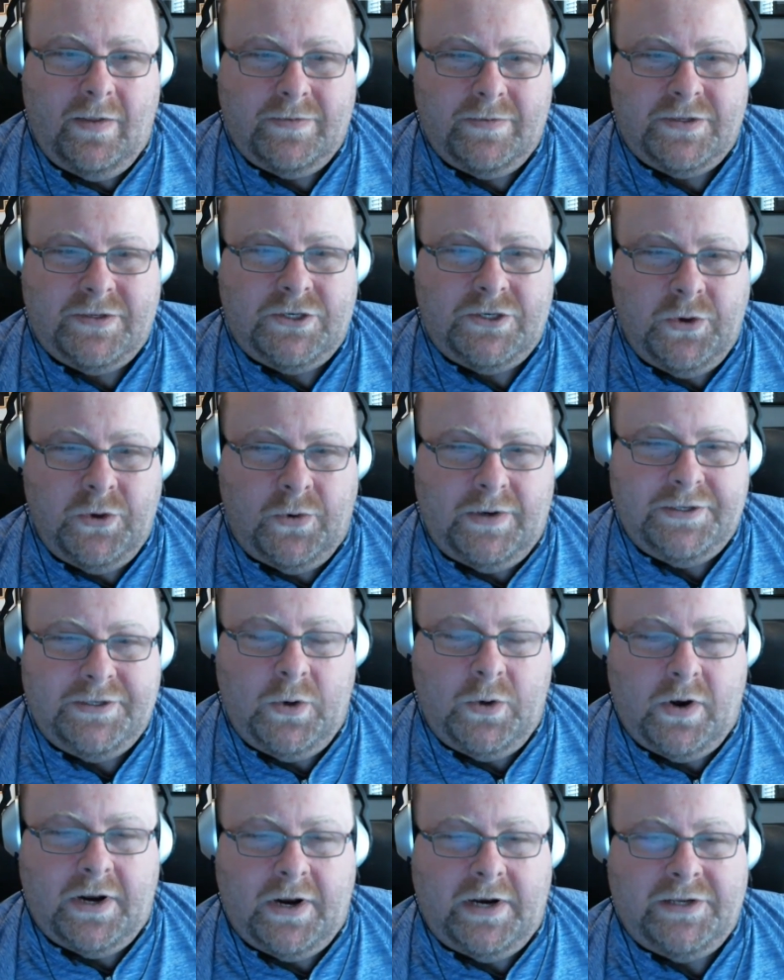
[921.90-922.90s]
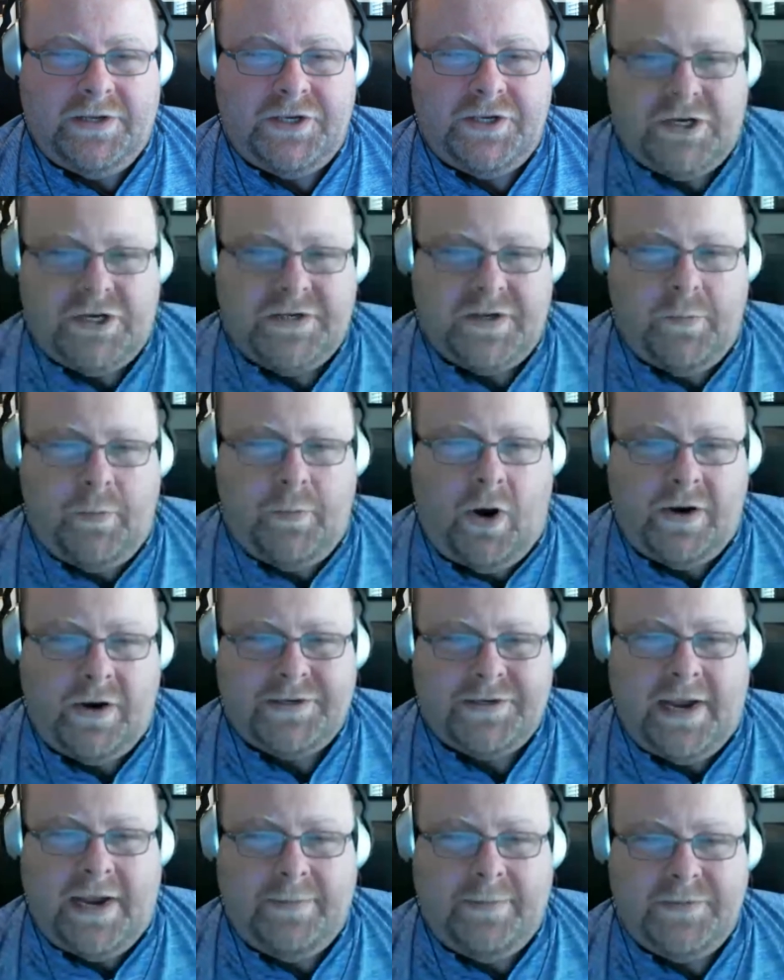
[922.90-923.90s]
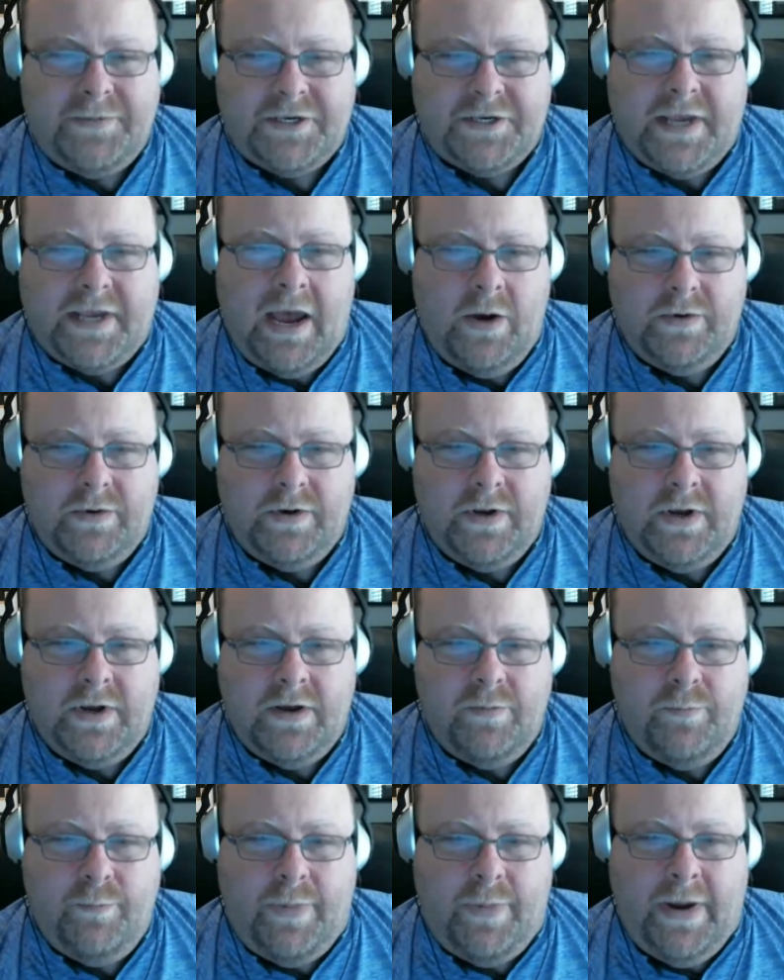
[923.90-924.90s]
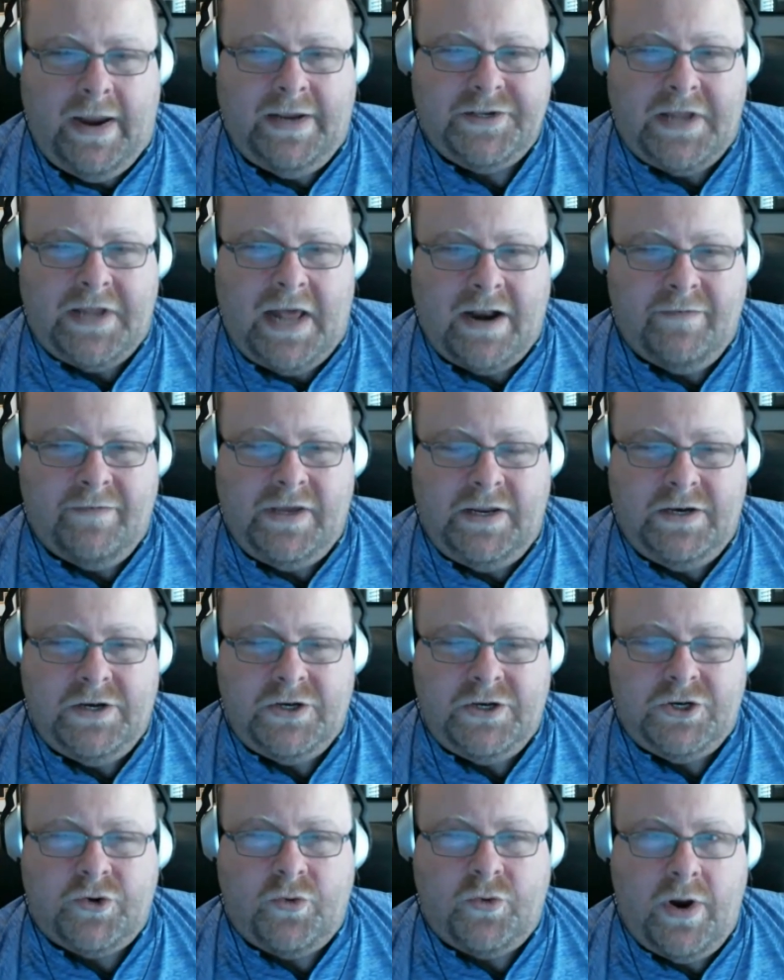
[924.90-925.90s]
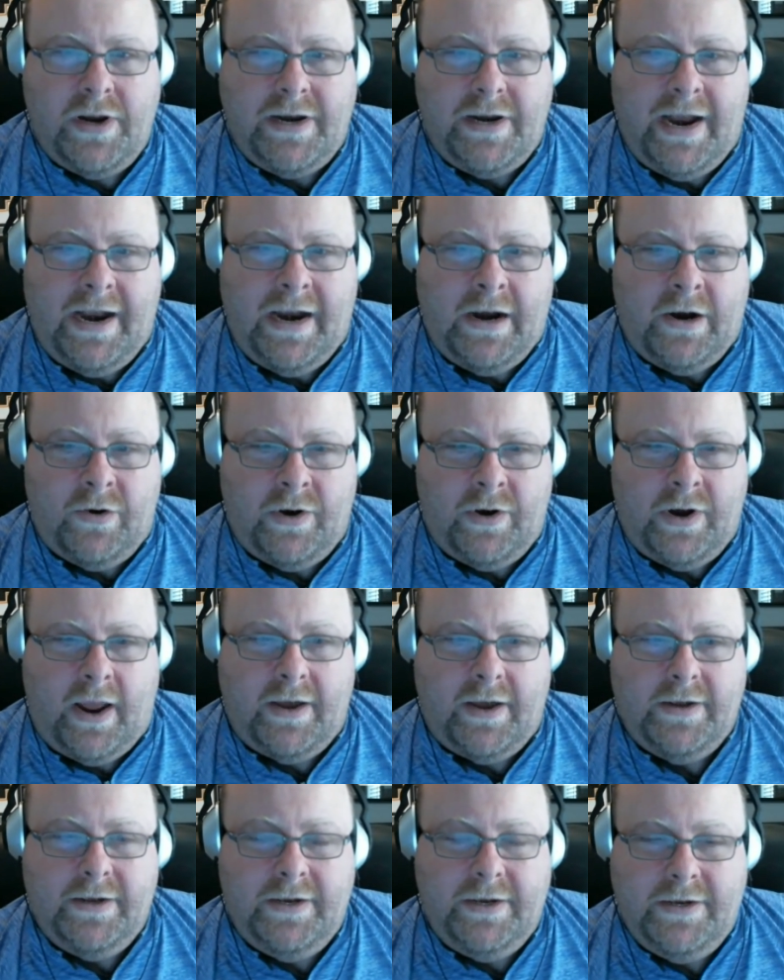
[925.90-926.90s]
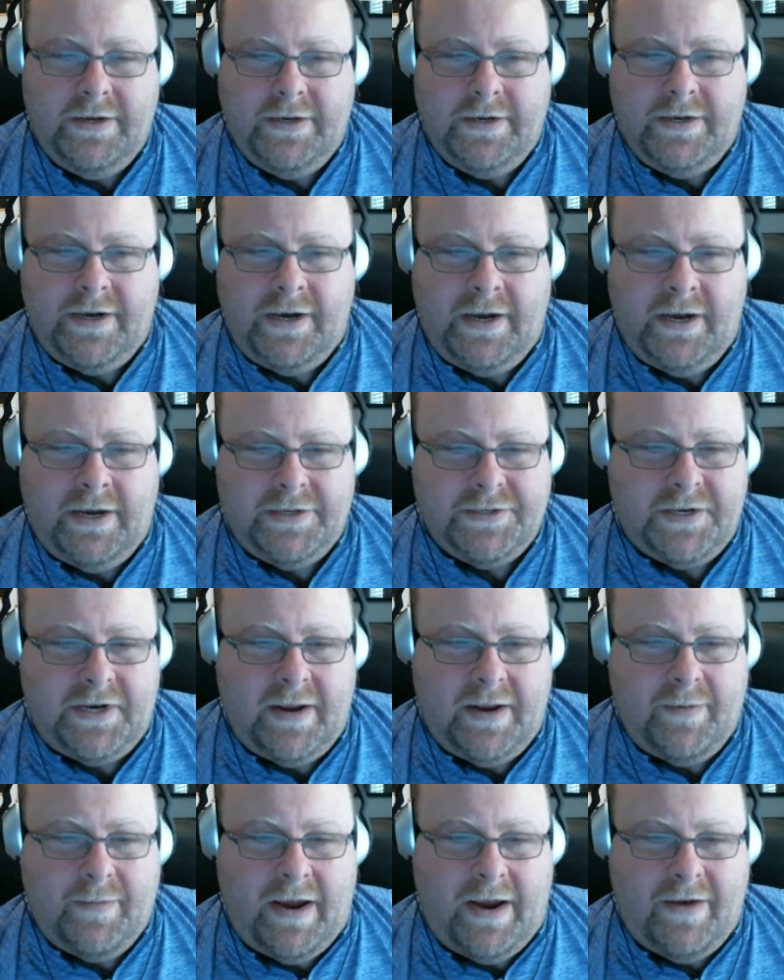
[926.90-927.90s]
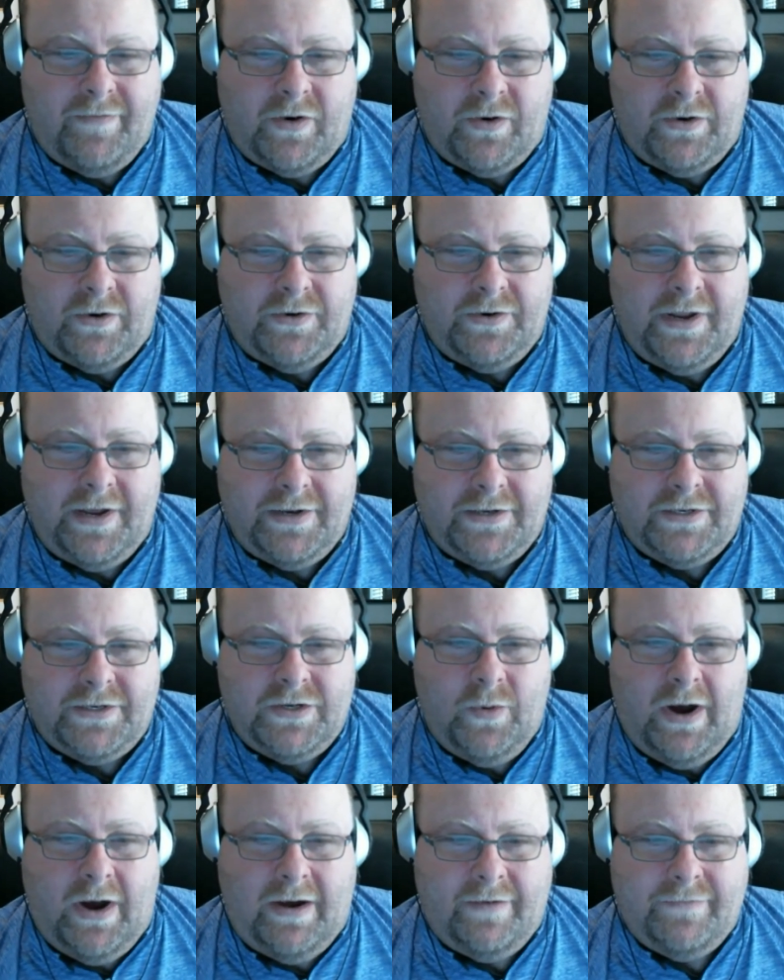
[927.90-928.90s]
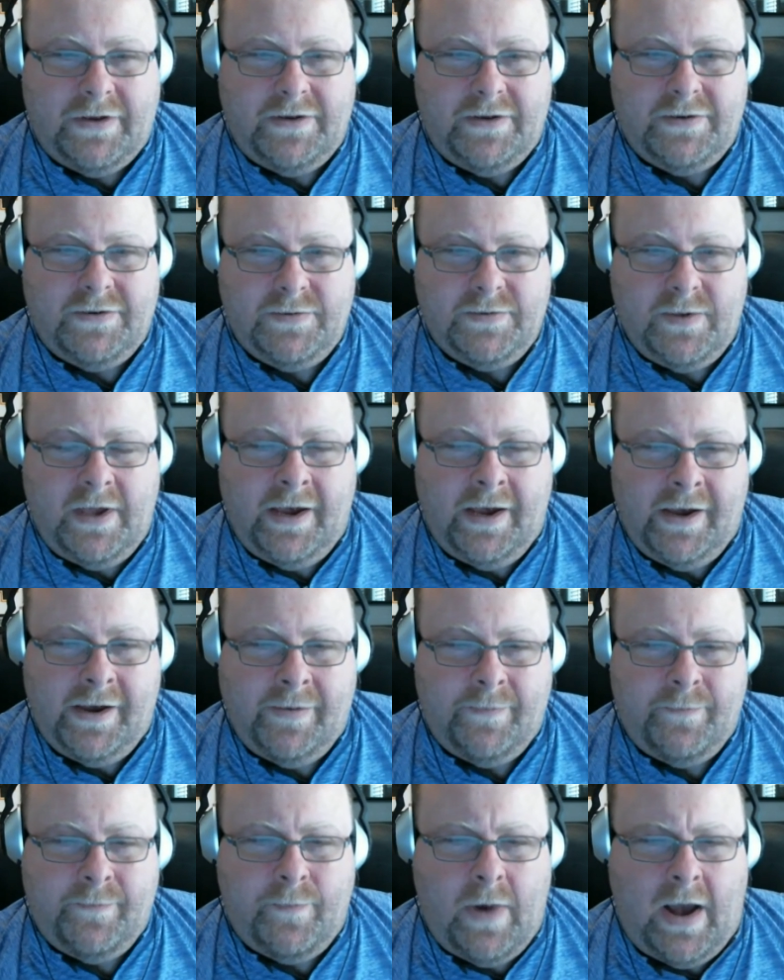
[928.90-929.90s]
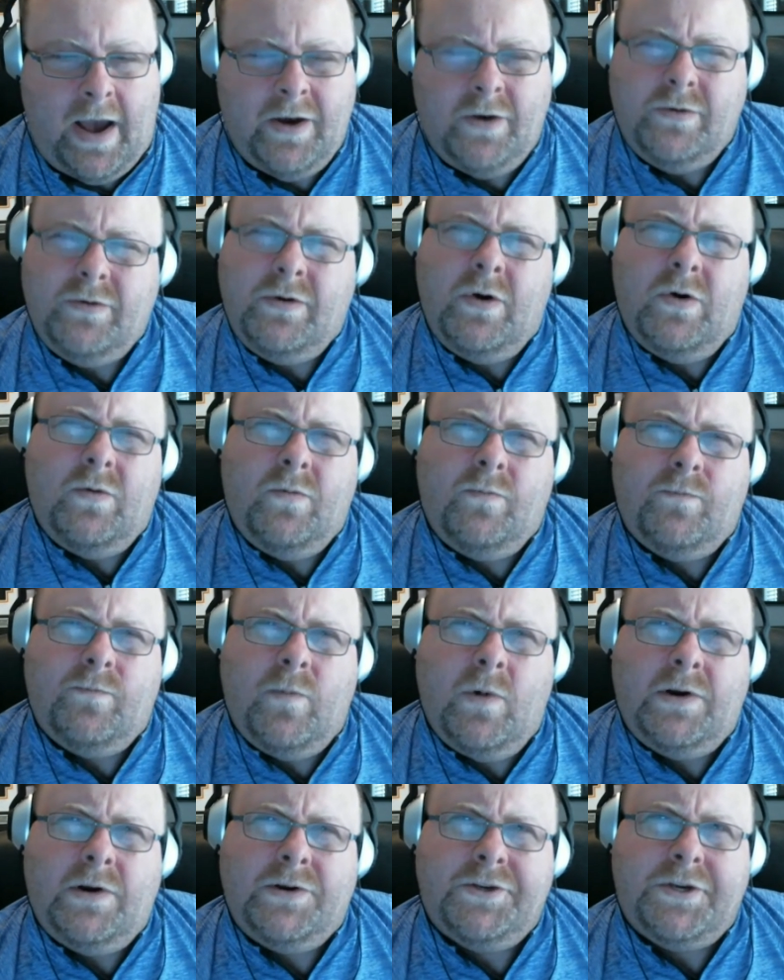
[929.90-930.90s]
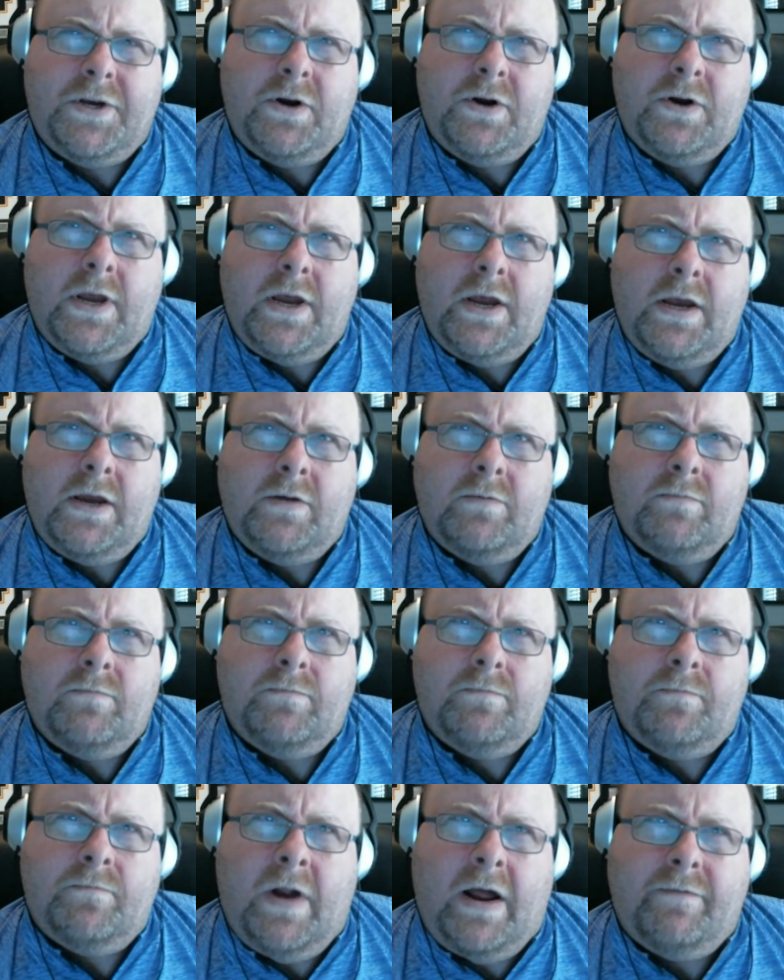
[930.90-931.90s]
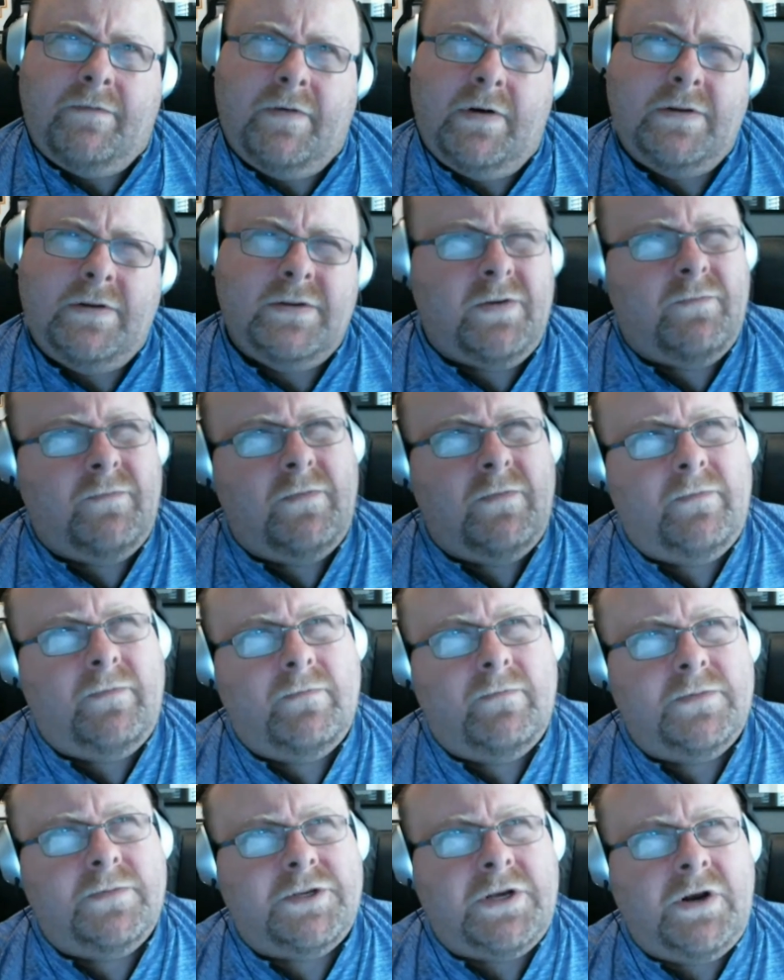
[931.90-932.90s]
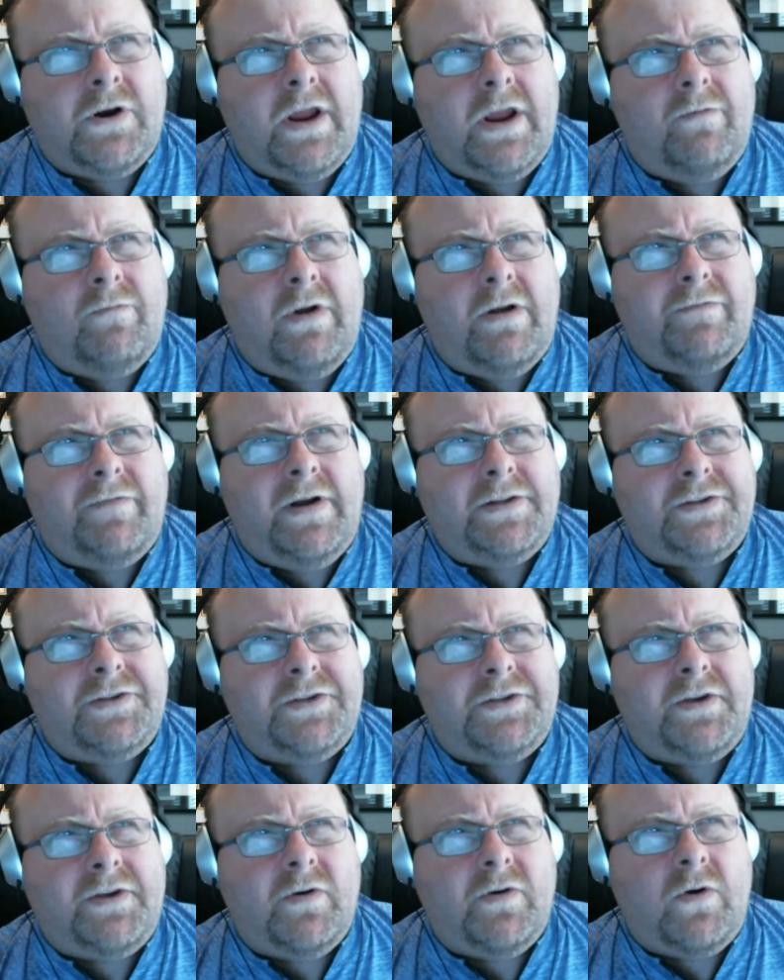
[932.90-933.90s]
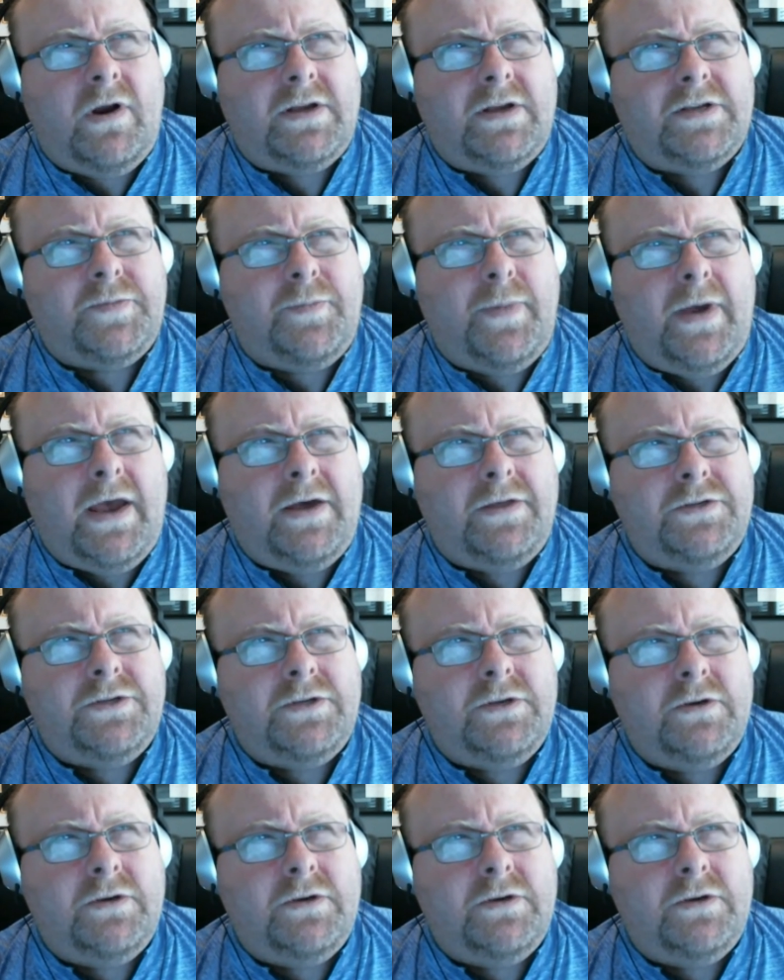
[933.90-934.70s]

Joins the organization as a part-time scout based out of the Detroit area. It's a name I haven't heard too often. I don't know where Sergei and Ron Francis ever cross paths?